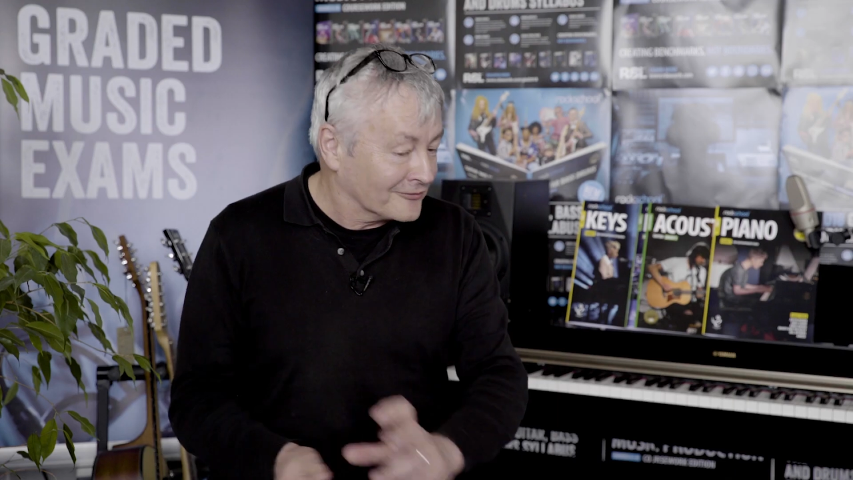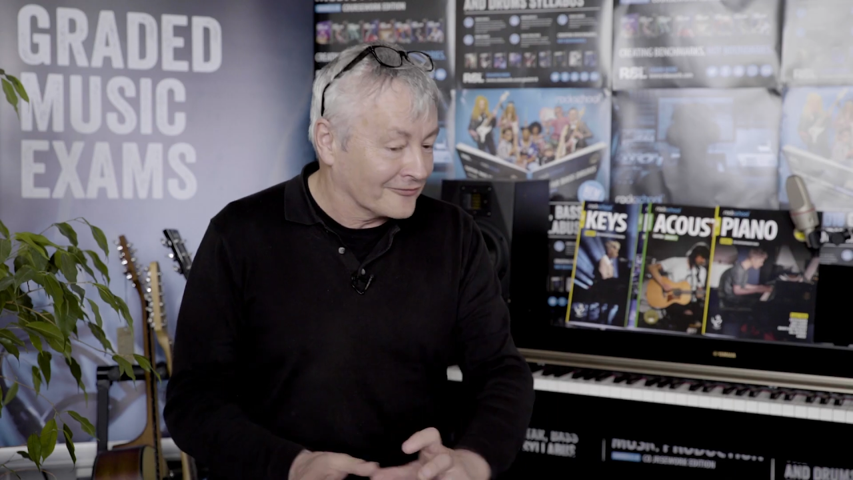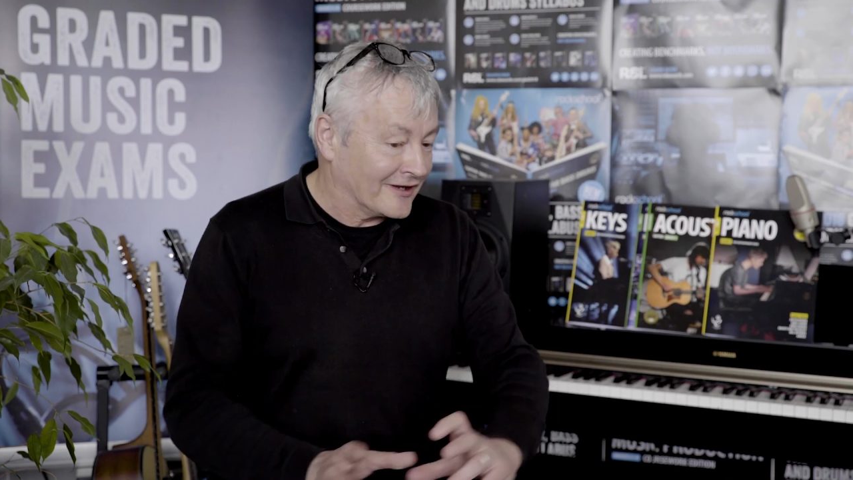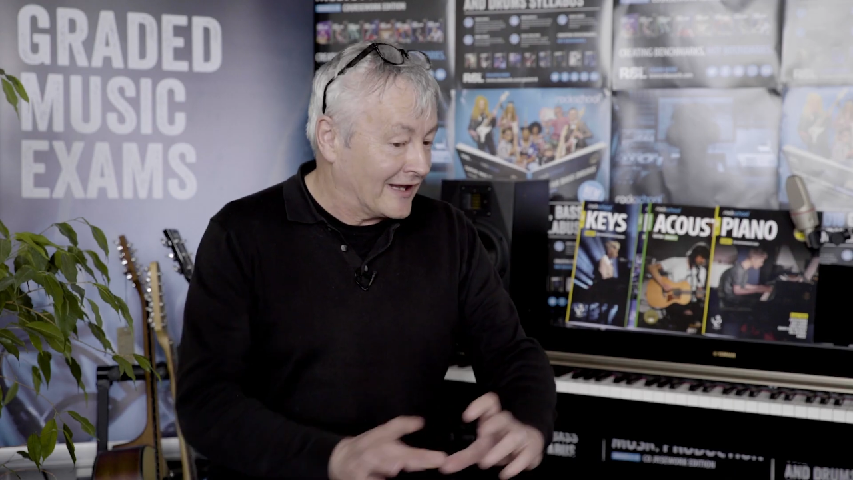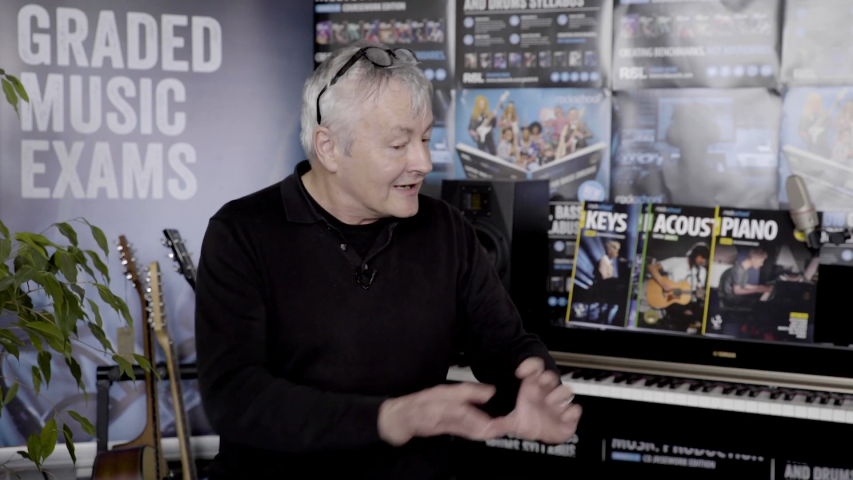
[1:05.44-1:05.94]
or
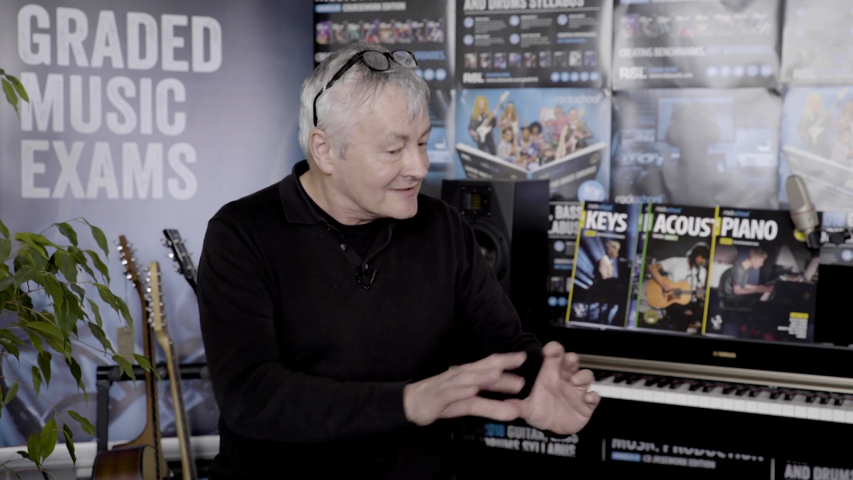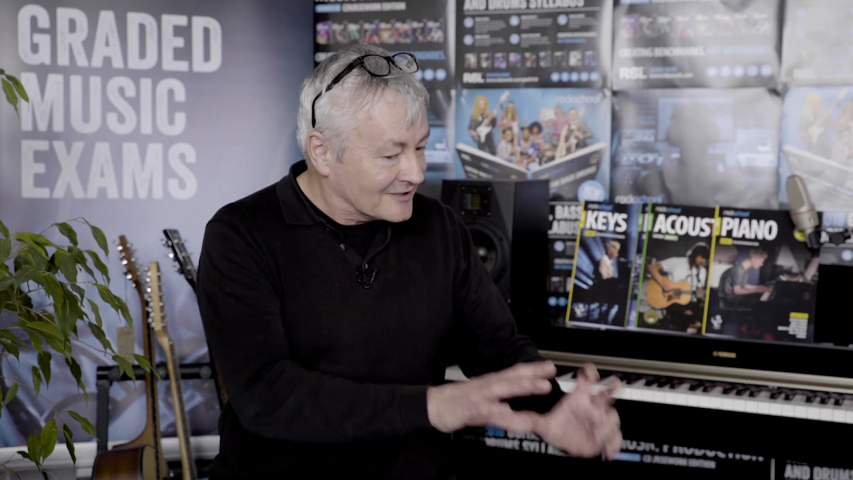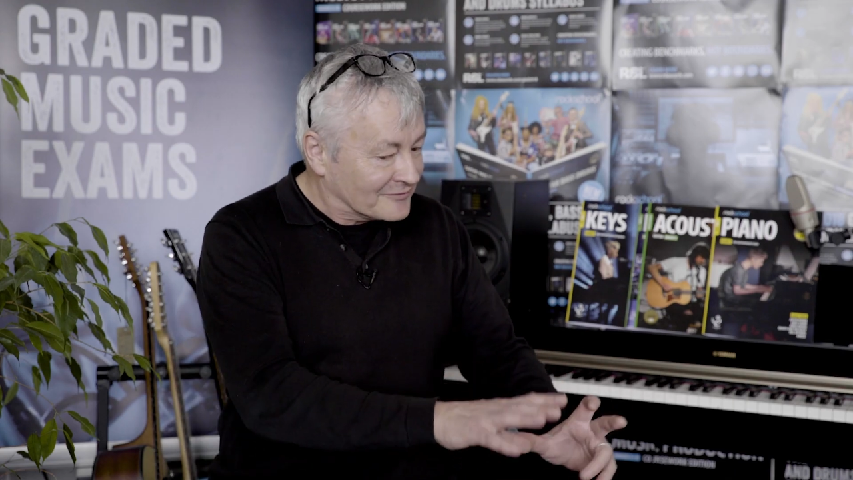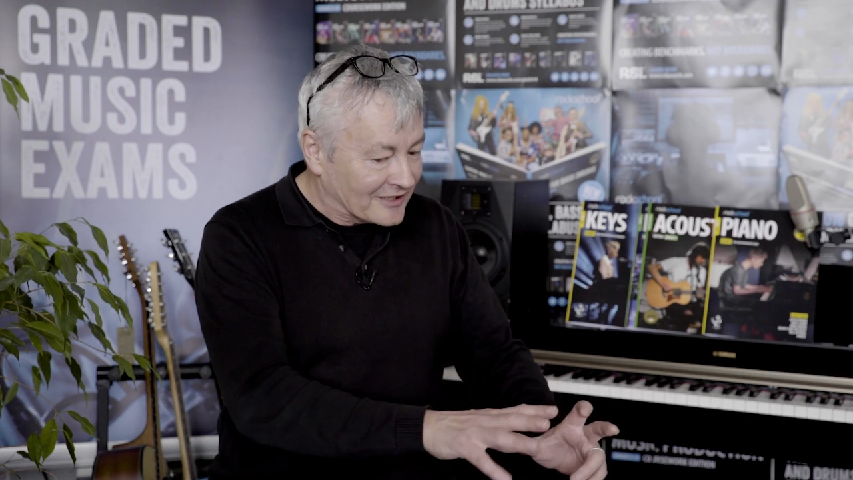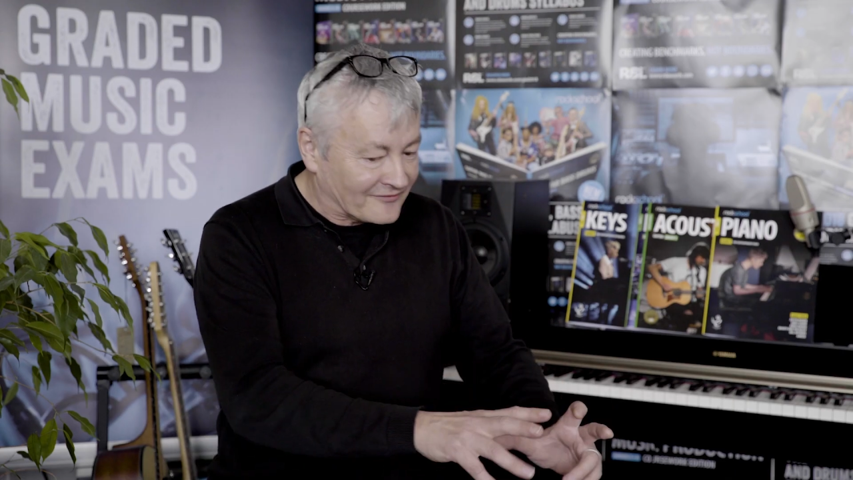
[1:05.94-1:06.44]
the 80
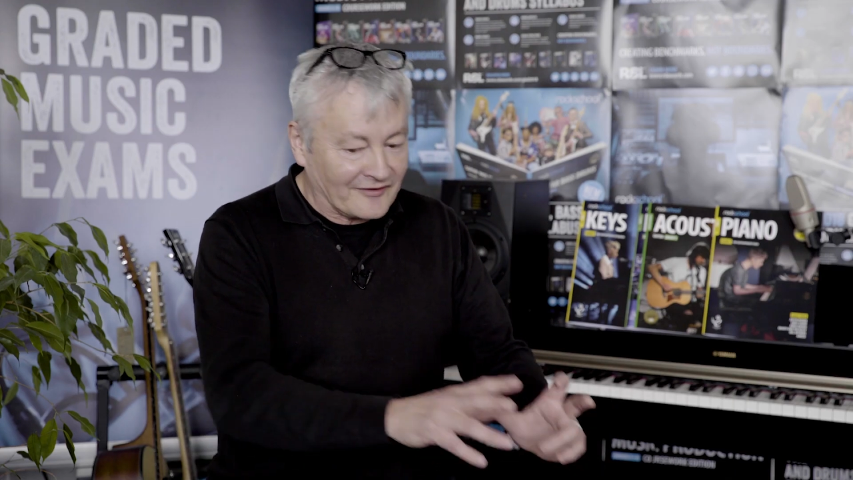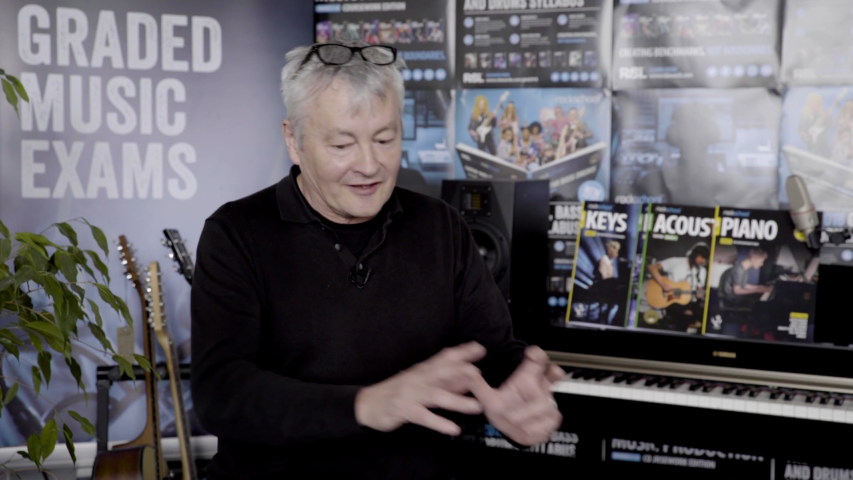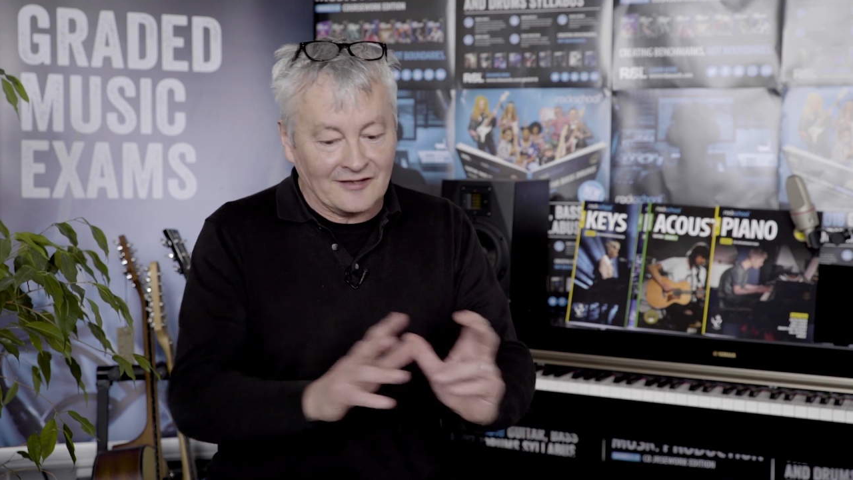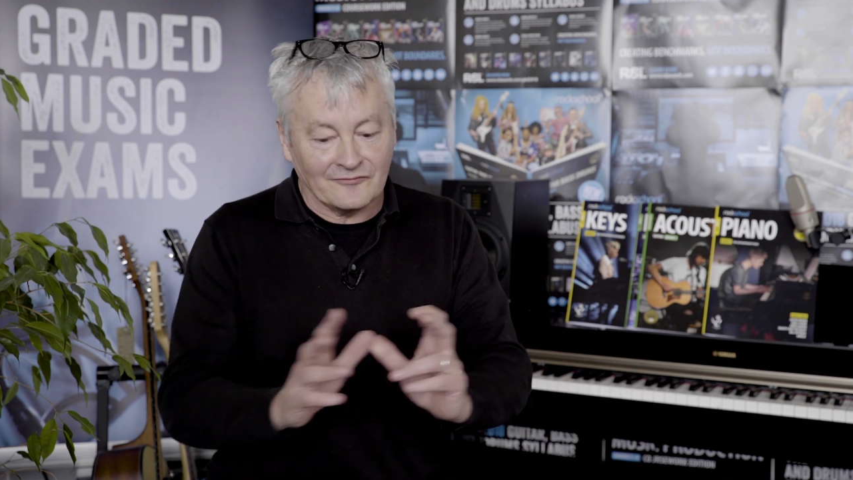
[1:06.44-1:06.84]
minutes they have